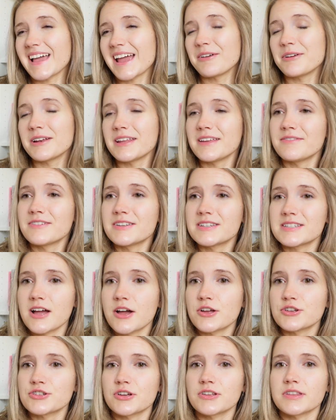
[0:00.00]
I would even
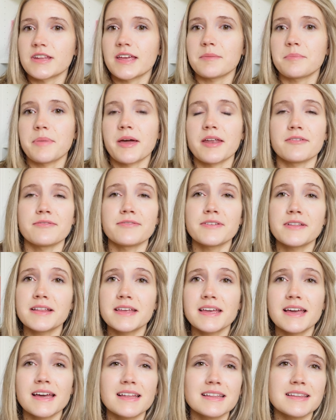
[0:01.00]
touch on like
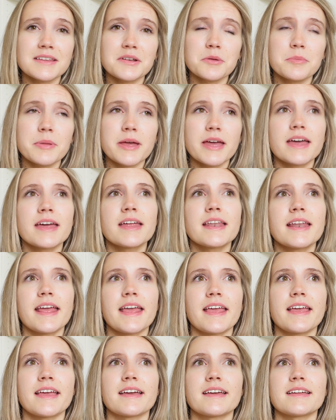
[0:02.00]
pedophilia a little bit
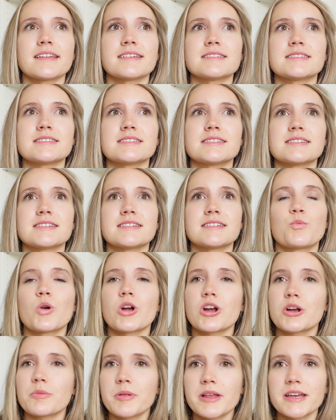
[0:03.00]
and
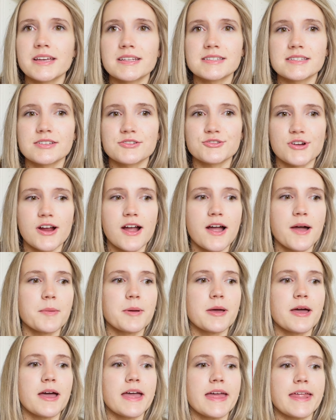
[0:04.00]
workplace
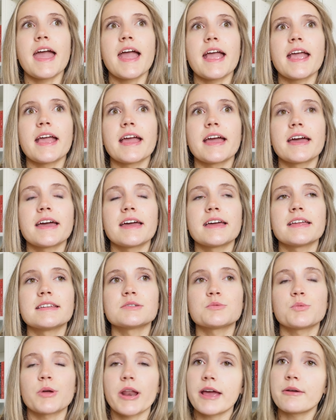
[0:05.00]
trauma.
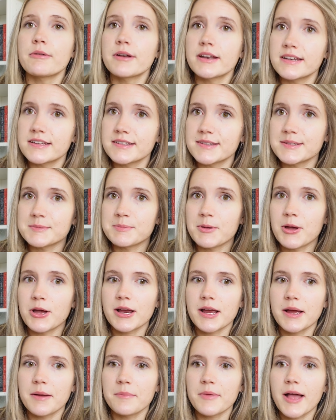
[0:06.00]
And when I went into this
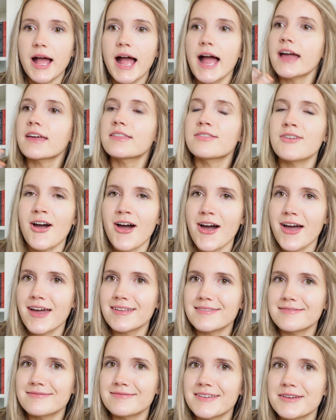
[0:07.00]
book, I
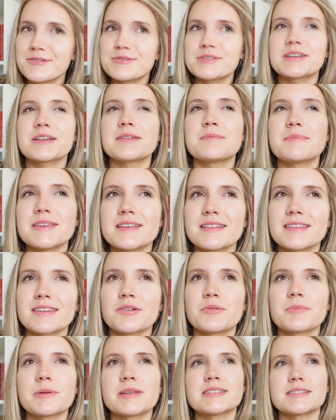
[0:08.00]
thought it was going to be a
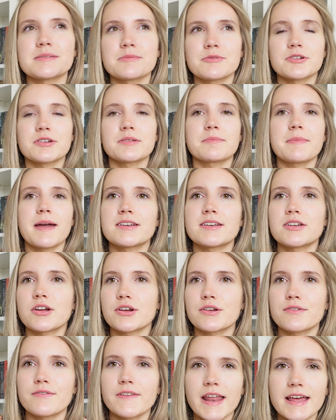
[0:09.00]
little bit similar to
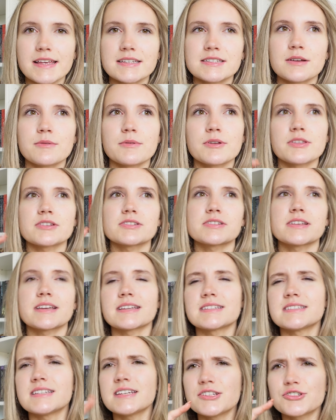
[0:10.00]
Dark Vanessa where there's like
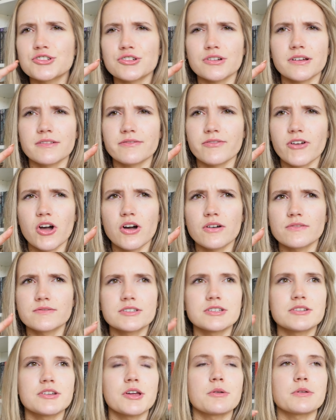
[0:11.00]
a teacher
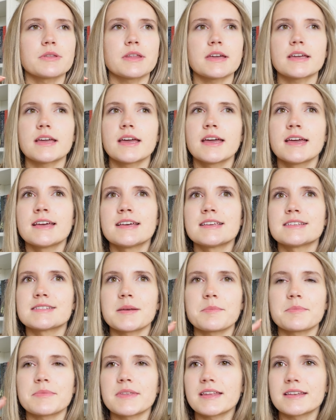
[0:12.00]
involved, you know, and like
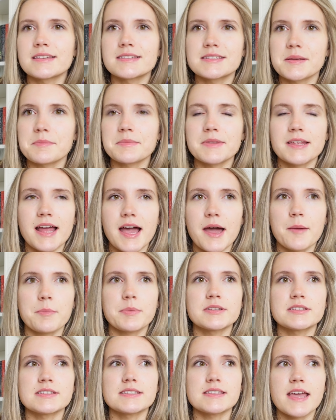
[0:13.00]
something something
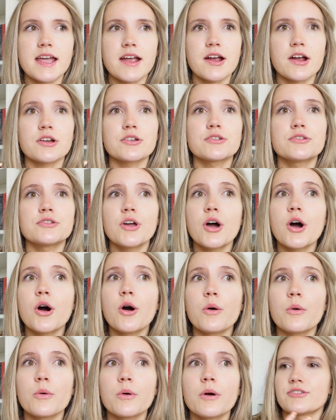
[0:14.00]
happens there.
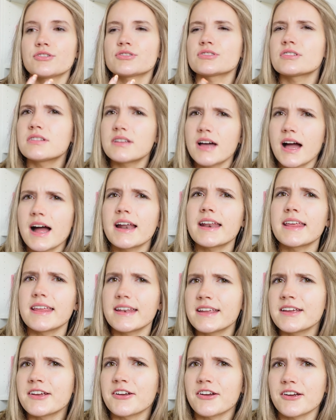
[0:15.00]
No, there's a lot in
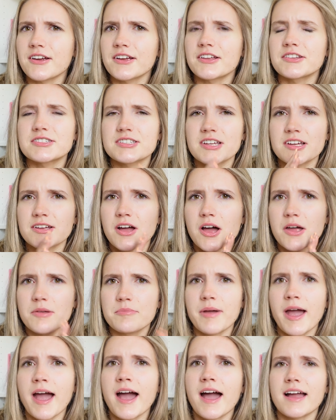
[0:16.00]
here to
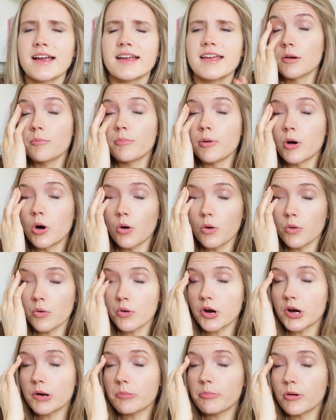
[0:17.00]
unpack.
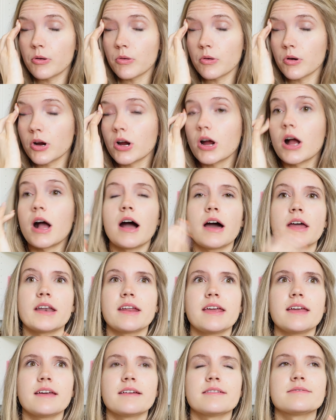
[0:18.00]
Poor, poor
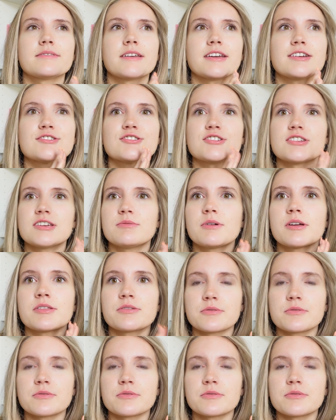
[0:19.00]
Ani. Like she went